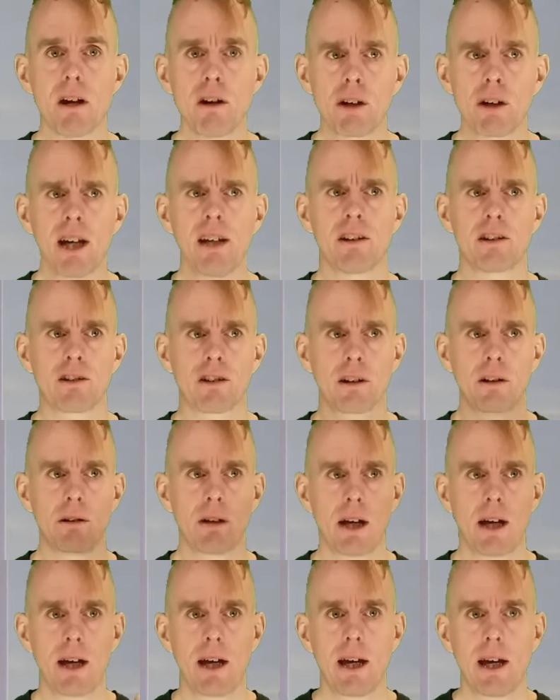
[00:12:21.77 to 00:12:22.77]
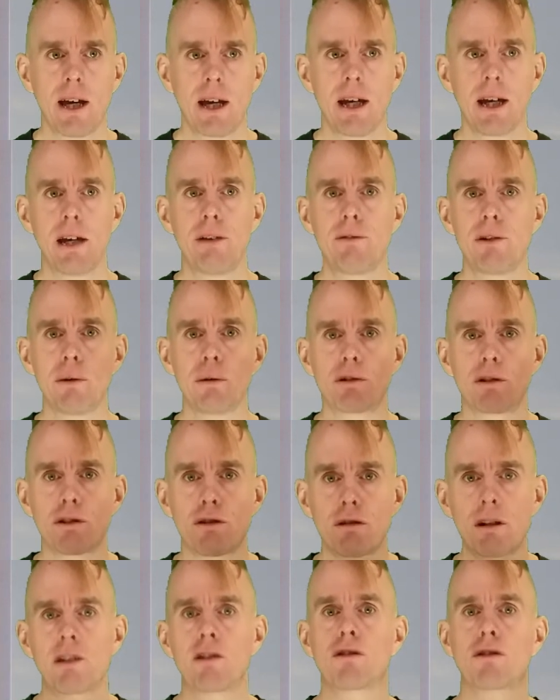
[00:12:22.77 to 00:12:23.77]
Okay, so if you were to
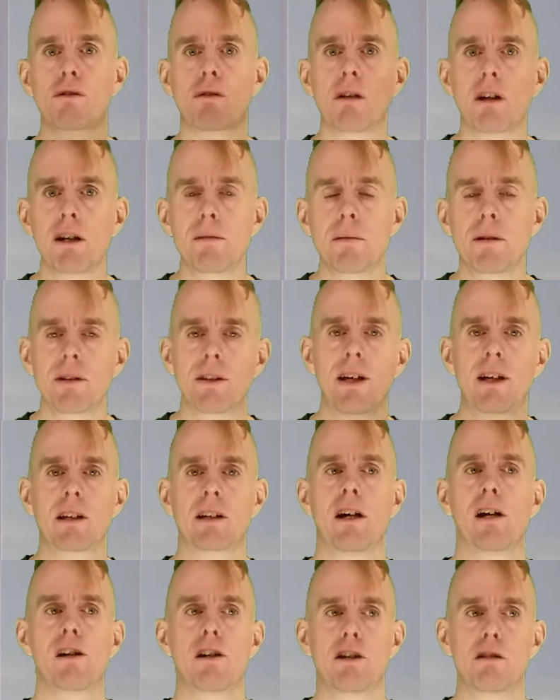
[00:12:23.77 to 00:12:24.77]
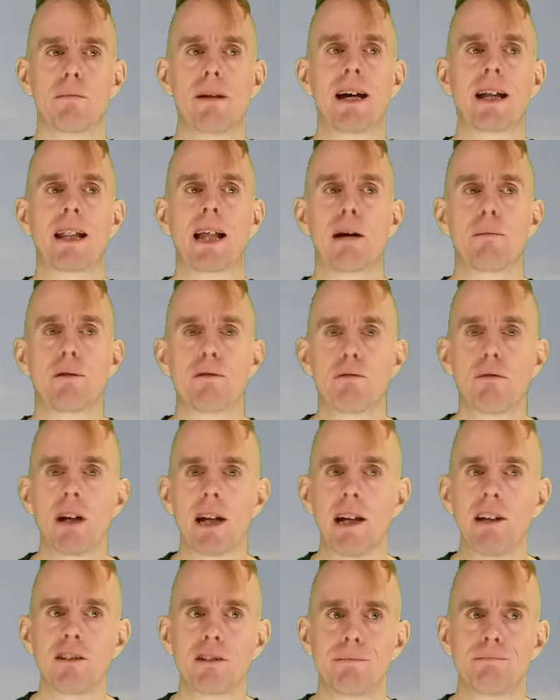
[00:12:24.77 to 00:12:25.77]
transcribe that code into MATLAB and
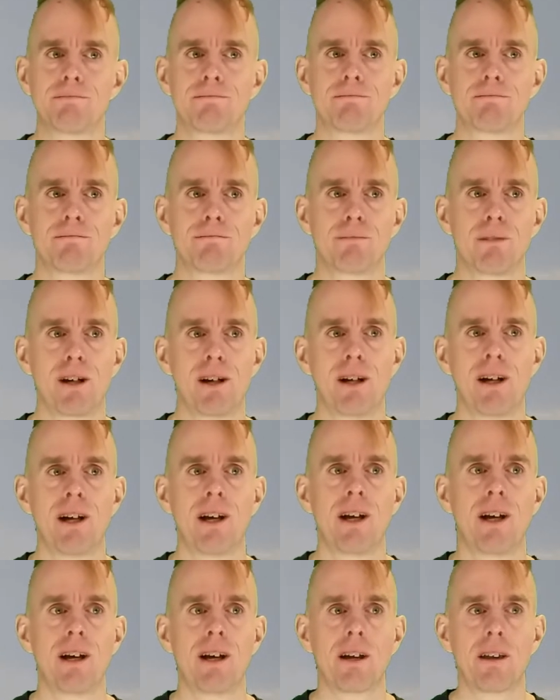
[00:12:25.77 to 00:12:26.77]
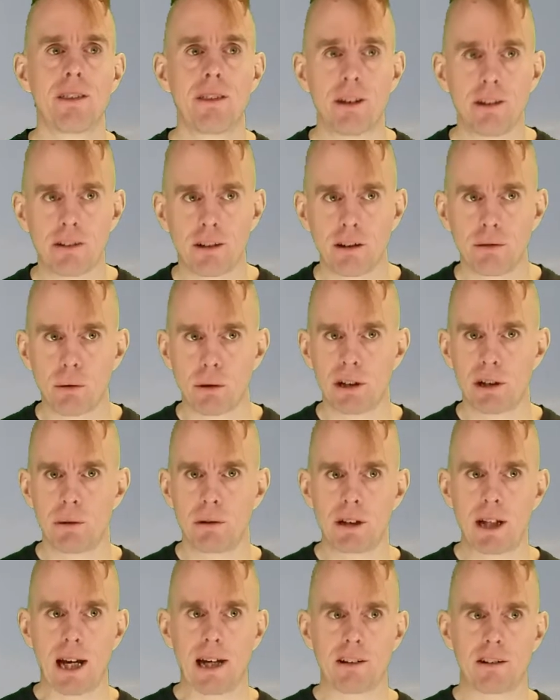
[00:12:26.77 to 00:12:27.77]
run it, this is what
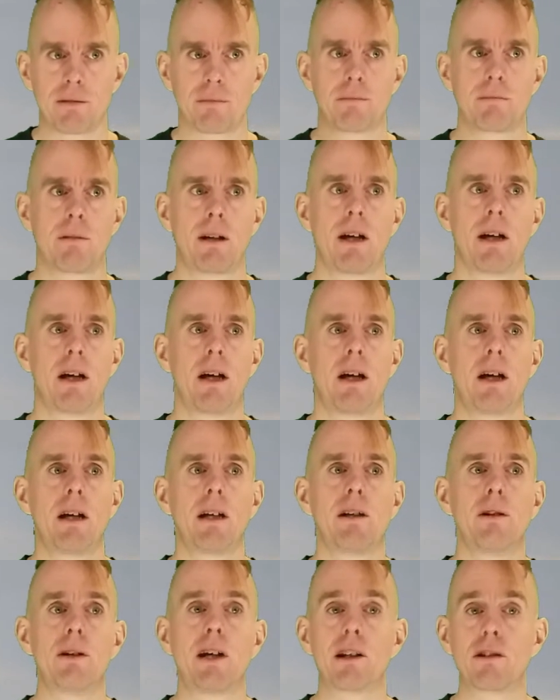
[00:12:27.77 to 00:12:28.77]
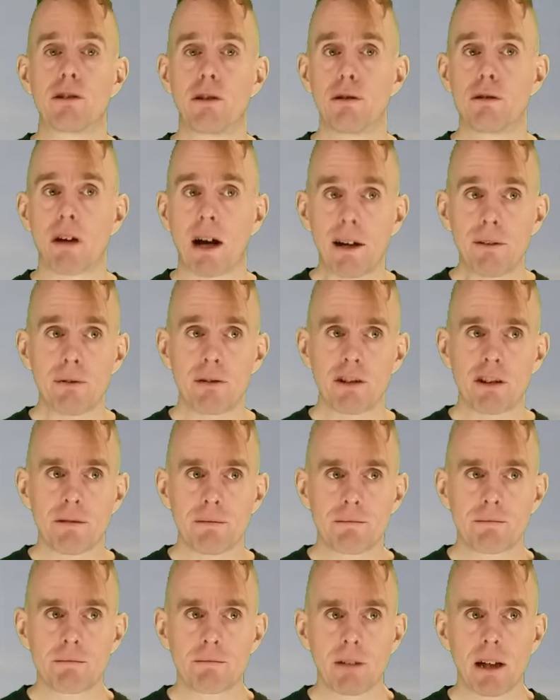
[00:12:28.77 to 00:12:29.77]
you'd get. You'd get two
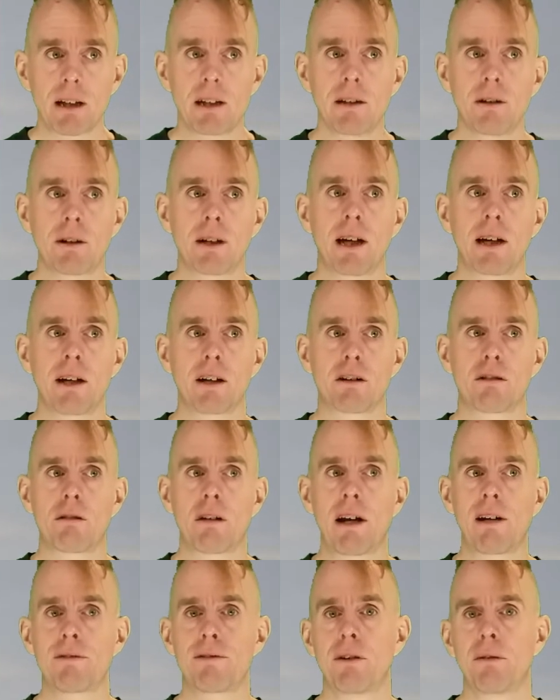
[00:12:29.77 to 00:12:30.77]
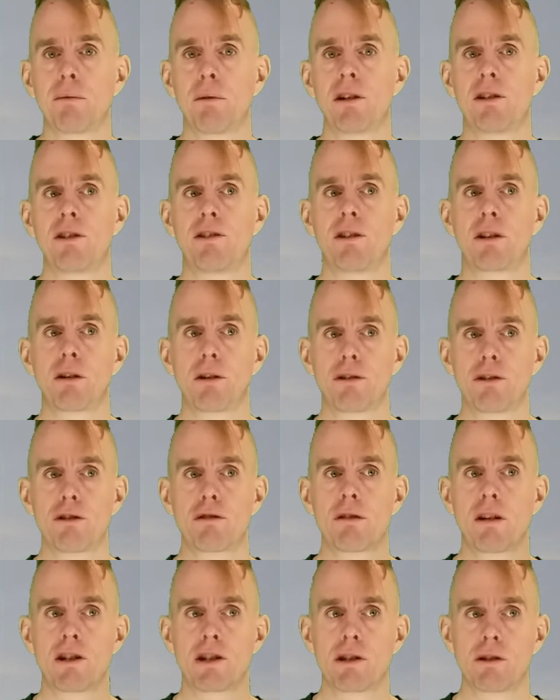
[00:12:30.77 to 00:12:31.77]
graphs. You'd get a graph which is the
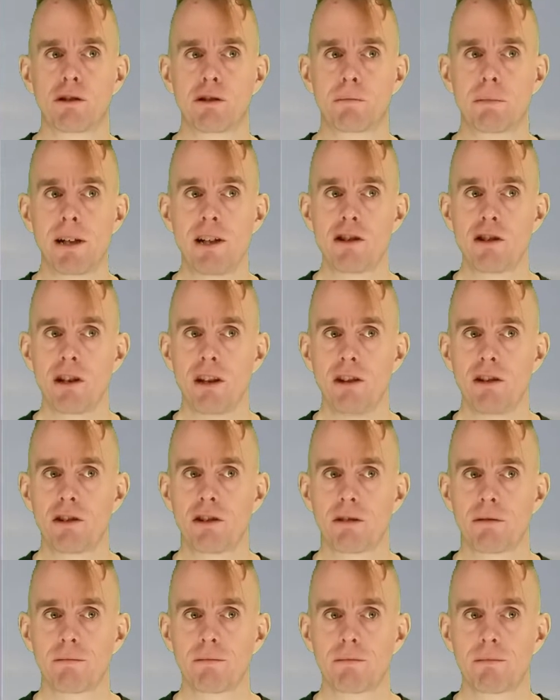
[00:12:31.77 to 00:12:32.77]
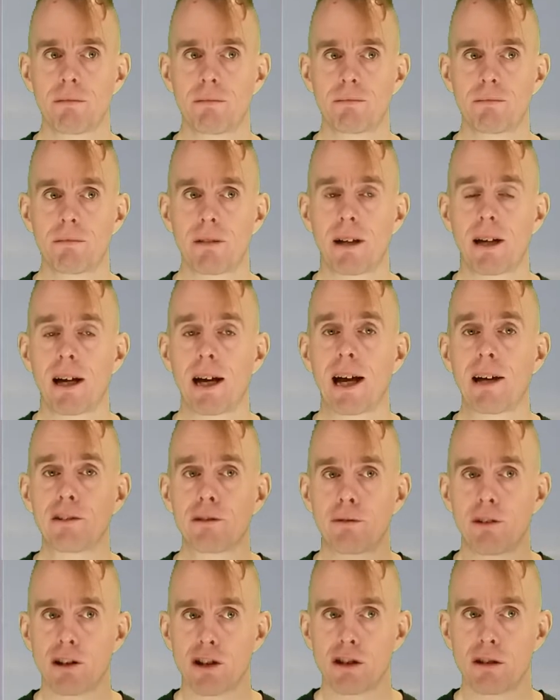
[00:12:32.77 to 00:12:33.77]
concentration of species
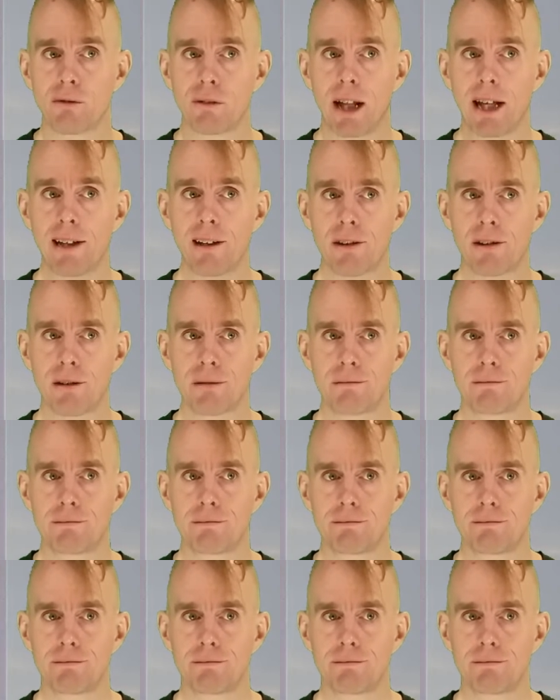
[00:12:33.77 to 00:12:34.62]
as a function of length,